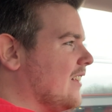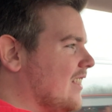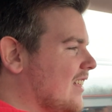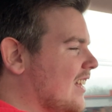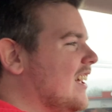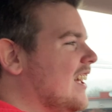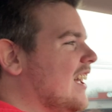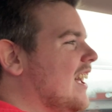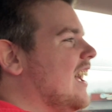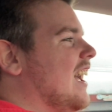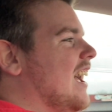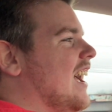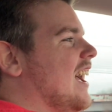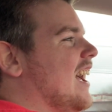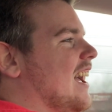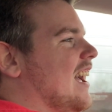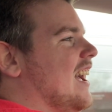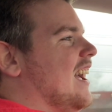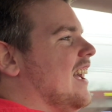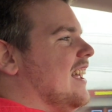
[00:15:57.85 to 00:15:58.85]
It's like
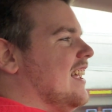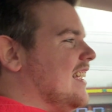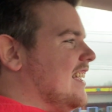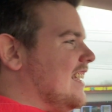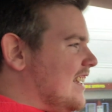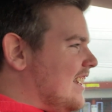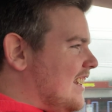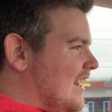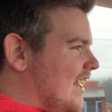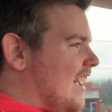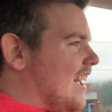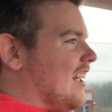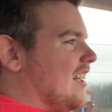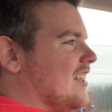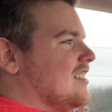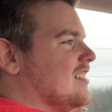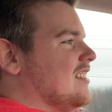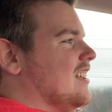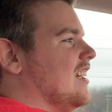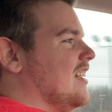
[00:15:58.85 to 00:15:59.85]
digest and break
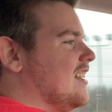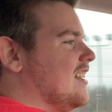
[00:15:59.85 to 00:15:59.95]
it down to